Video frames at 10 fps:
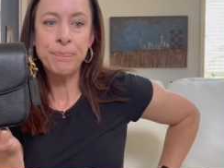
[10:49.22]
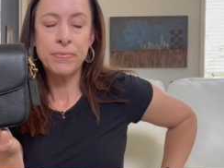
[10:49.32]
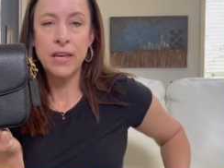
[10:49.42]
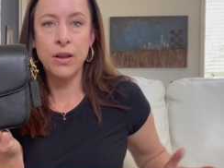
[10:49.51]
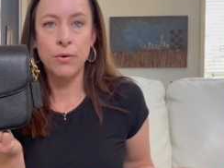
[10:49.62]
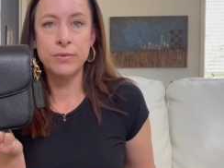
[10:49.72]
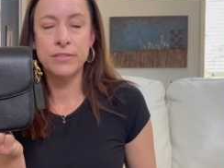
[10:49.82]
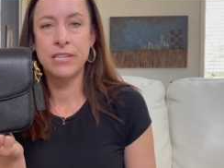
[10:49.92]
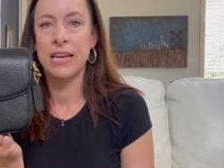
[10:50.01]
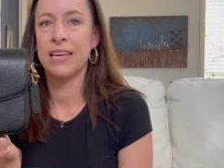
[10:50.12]
you know,
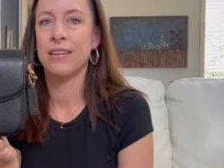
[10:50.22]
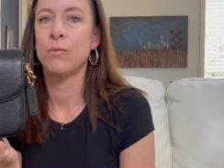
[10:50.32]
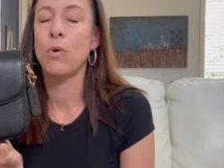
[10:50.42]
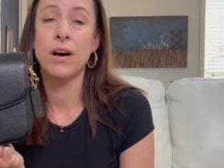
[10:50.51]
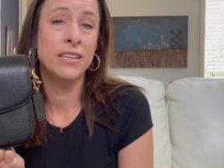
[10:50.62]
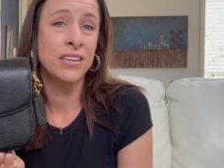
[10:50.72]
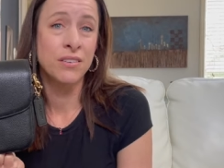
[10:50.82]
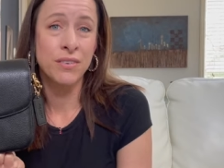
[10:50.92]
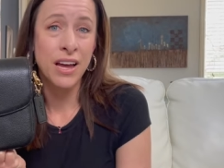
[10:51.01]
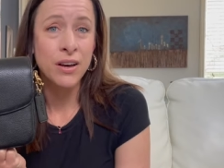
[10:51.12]
take it walking
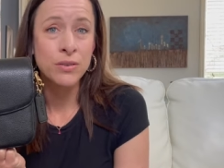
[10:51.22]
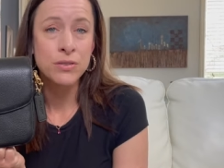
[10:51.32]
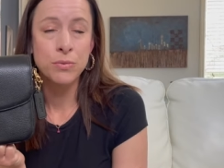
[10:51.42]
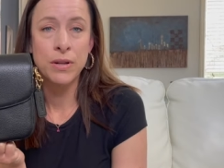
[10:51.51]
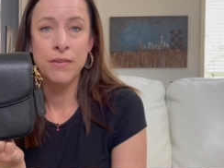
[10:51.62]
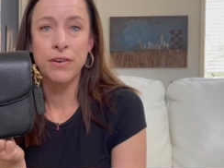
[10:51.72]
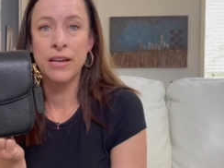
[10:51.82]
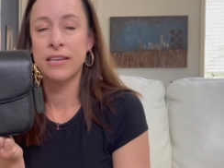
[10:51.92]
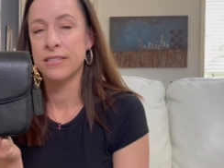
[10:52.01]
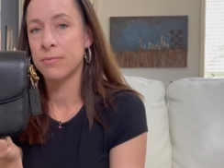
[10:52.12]
around whenever I
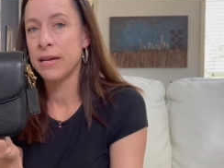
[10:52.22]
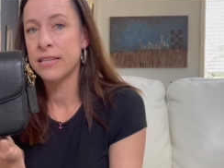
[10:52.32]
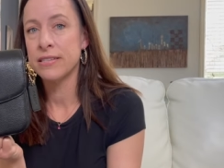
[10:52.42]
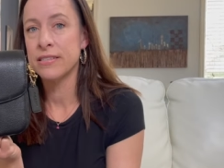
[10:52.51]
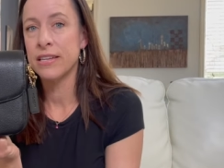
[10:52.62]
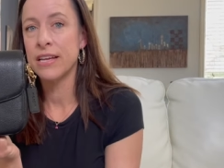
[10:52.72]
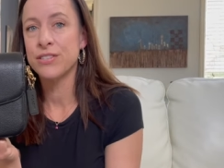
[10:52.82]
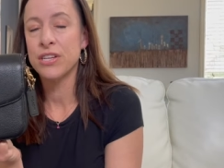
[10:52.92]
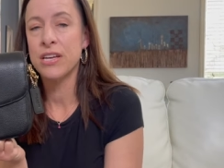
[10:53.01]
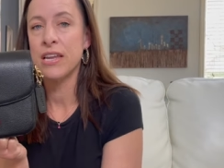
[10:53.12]
get to my
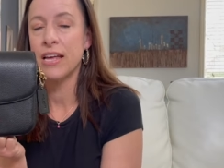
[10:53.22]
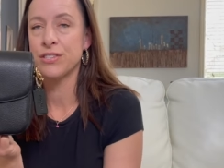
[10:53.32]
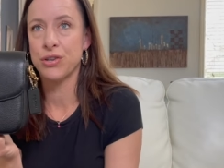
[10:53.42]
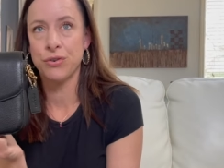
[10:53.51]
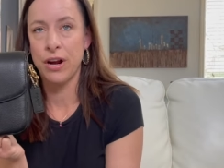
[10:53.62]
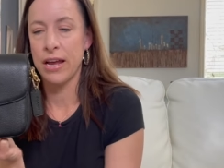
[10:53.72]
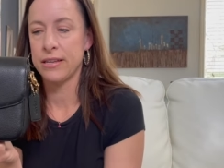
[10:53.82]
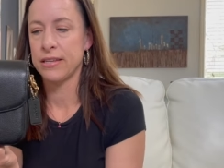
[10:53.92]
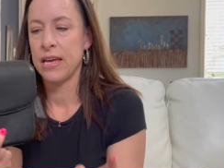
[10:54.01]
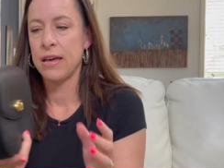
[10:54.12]
destination, it's
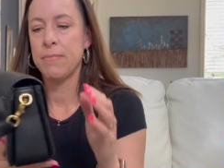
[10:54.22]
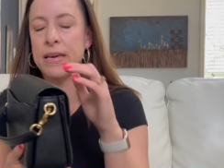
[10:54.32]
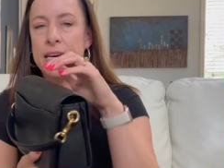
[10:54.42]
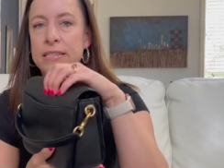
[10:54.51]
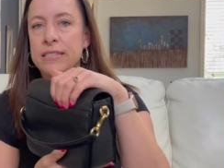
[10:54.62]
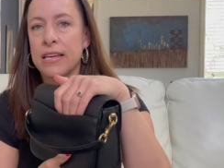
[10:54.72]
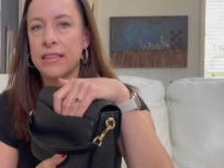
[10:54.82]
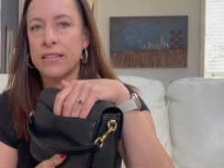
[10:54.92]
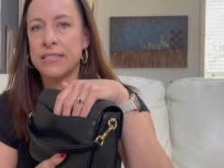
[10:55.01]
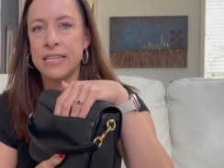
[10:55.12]
great because it's got
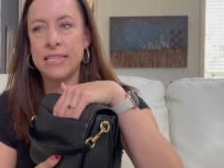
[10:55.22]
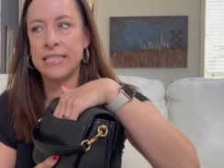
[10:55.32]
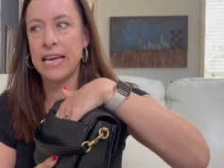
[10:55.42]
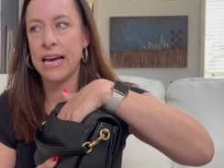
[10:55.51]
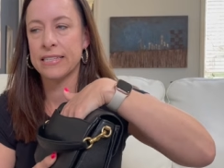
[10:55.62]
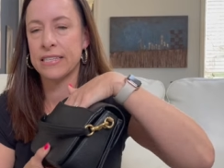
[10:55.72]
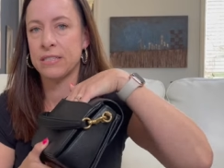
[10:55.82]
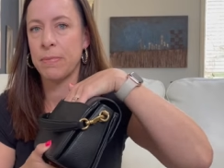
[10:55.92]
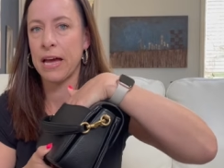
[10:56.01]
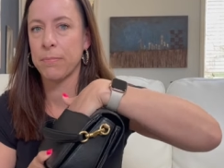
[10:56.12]
this easy access
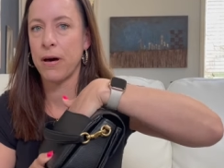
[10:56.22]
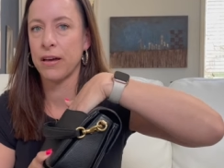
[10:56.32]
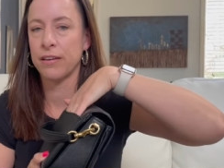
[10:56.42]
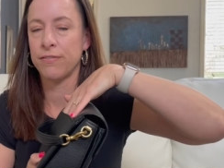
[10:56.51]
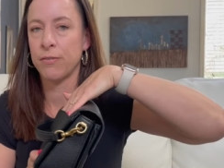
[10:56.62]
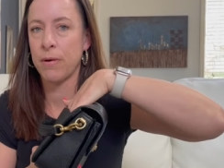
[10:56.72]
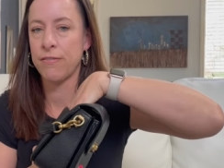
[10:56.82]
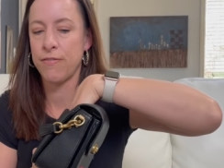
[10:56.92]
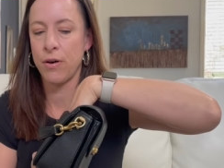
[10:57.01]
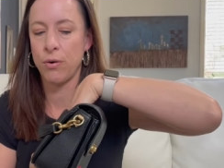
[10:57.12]
back pocket for my
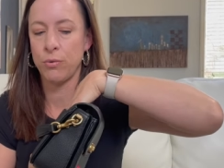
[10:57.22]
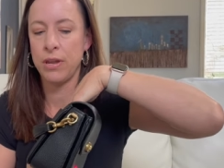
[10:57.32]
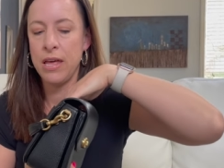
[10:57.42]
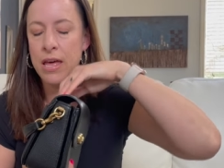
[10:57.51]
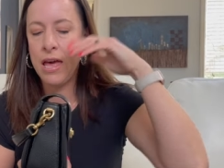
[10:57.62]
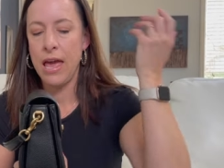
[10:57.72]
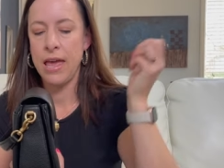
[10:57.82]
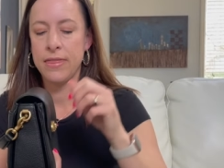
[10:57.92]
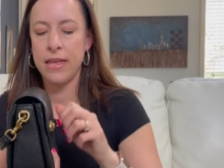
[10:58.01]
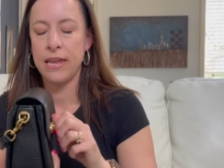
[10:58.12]
phone.
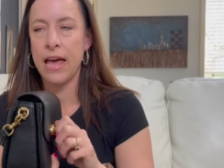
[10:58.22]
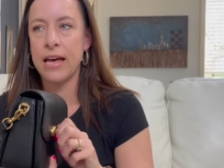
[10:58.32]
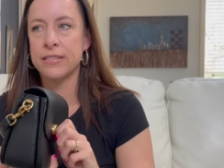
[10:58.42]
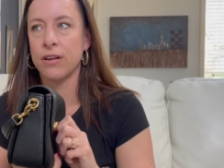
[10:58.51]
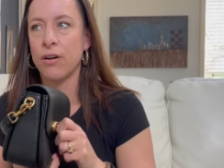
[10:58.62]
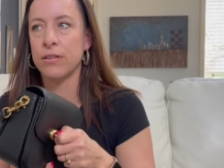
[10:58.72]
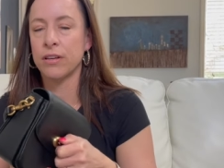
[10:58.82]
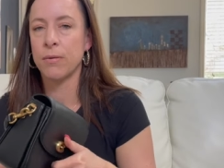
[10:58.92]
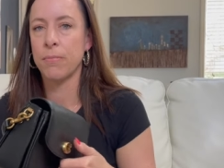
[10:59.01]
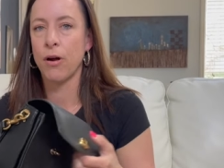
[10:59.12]
And then it has all the
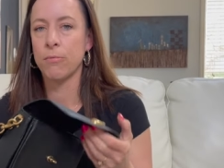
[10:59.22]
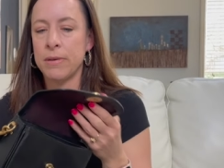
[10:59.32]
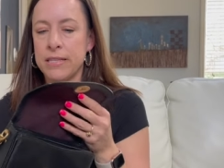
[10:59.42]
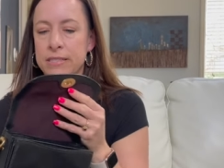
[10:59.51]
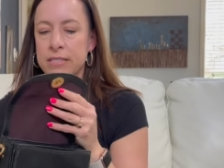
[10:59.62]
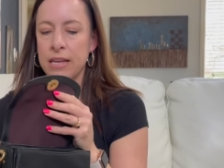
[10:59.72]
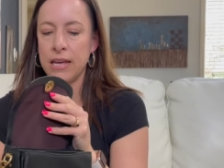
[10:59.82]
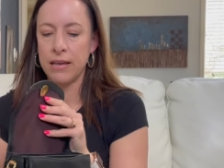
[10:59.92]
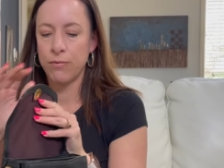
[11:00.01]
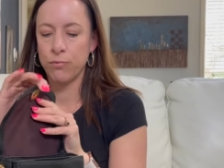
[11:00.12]
compartments
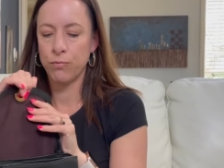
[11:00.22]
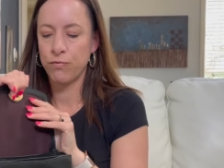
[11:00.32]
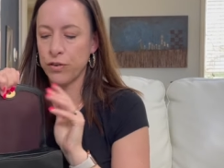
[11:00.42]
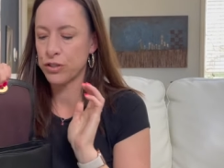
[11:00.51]
for